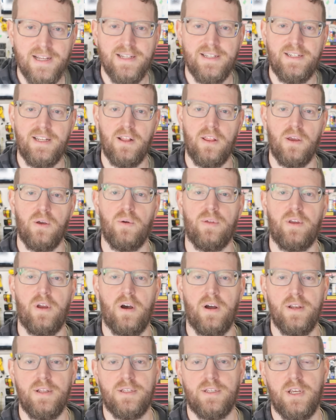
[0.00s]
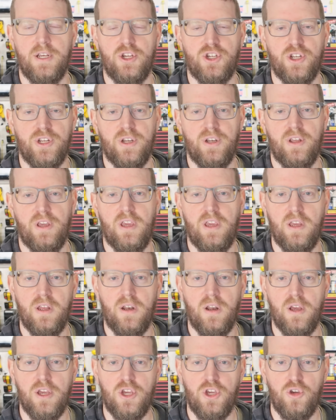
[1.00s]
dealing with condensation
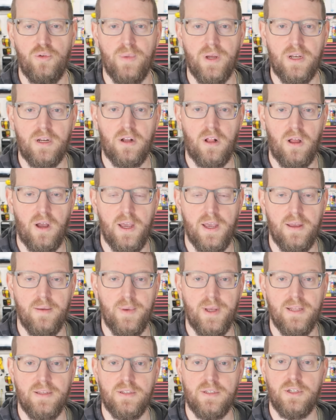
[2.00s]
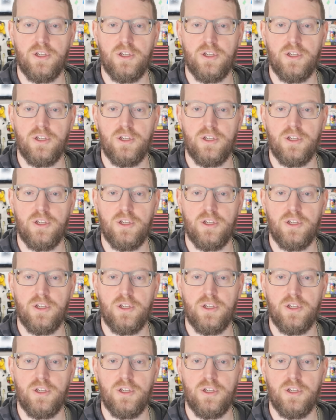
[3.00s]
in humid climates,